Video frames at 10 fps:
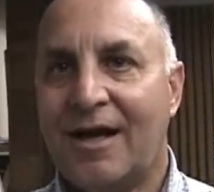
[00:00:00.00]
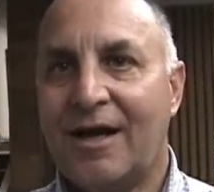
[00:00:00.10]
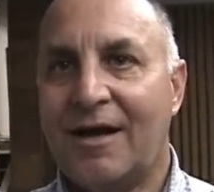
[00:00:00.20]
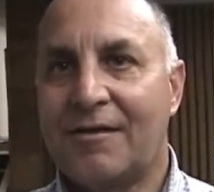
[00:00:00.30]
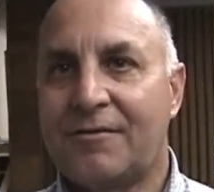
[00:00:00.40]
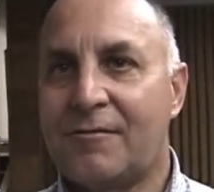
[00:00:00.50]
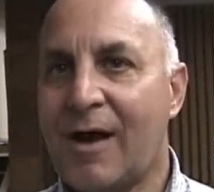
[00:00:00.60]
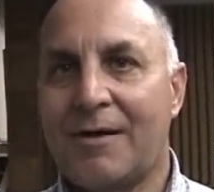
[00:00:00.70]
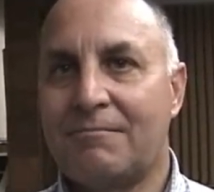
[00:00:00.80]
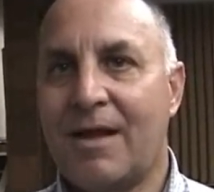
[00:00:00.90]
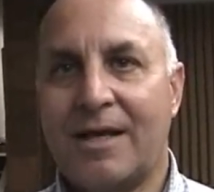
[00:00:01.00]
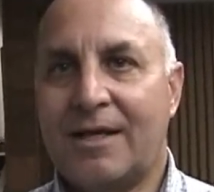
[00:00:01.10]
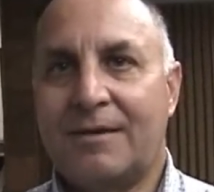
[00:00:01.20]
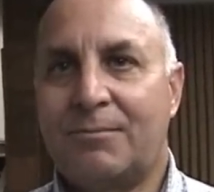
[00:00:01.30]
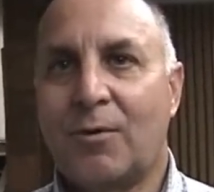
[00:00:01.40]
uh, throughout
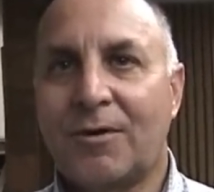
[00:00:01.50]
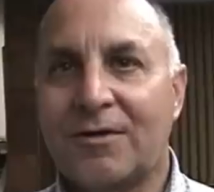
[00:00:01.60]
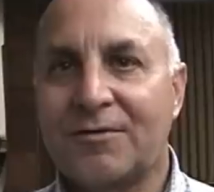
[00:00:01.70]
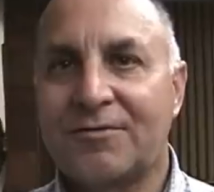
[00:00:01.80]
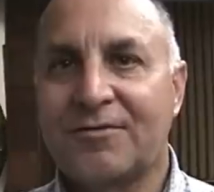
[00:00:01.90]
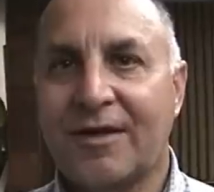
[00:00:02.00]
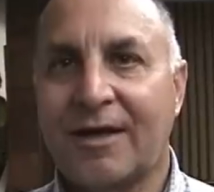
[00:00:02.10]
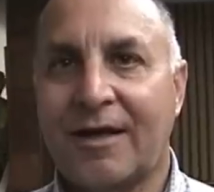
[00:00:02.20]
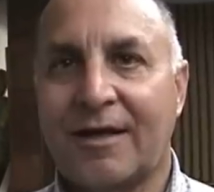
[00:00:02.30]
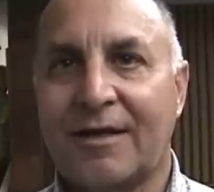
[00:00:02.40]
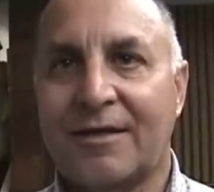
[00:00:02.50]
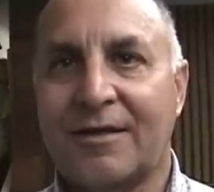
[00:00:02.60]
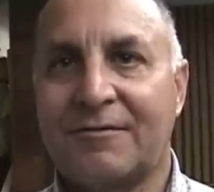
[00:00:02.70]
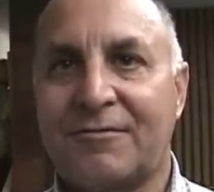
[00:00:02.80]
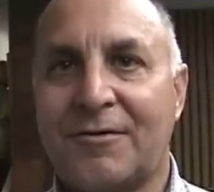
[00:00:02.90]
many portals,
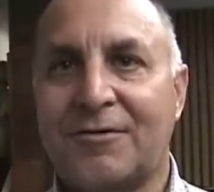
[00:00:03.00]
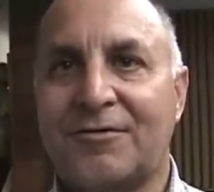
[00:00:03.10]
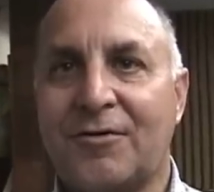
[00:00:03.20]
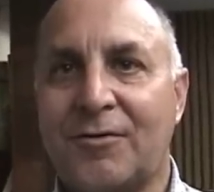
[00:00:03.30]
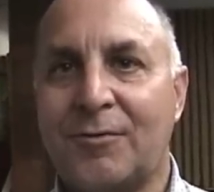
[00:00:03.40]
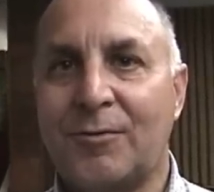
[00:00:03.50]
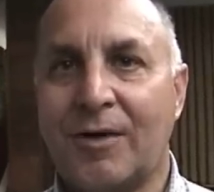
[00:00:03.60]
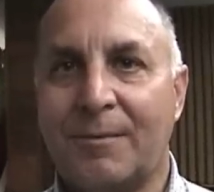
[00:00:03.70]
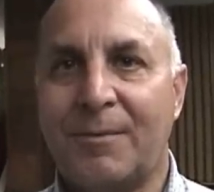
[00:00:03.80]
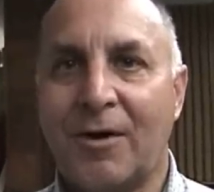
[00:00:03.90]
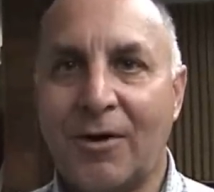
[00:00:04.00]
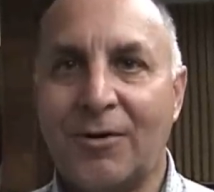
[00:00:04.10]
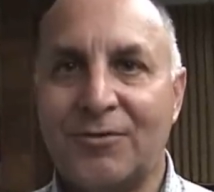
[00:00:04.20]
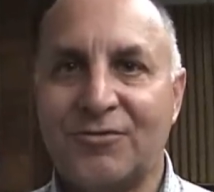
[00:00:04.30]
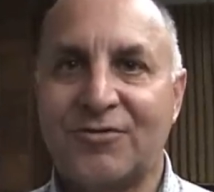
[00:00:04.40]
and if folks who
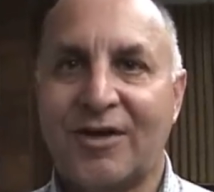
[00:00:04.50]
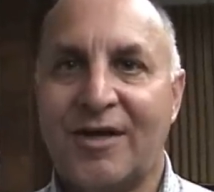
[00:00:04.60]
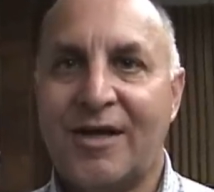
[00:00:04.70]
oppose